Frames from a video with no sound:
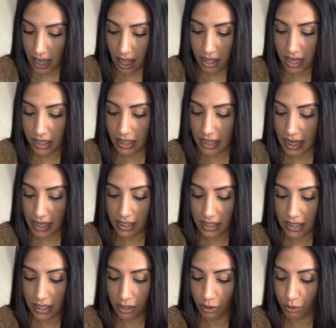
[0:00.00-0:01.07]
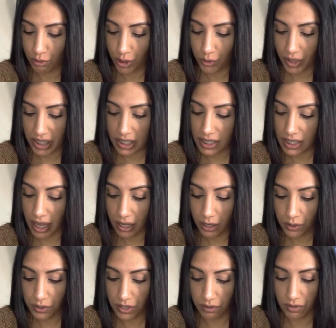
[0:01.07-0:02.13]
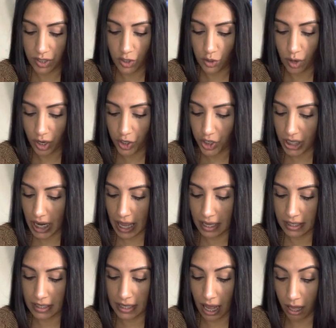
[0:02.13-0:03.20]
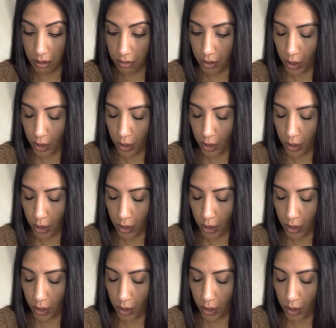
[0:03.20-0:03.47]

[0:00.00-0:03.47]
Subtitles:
and then danced it through its cycles of destruction and death.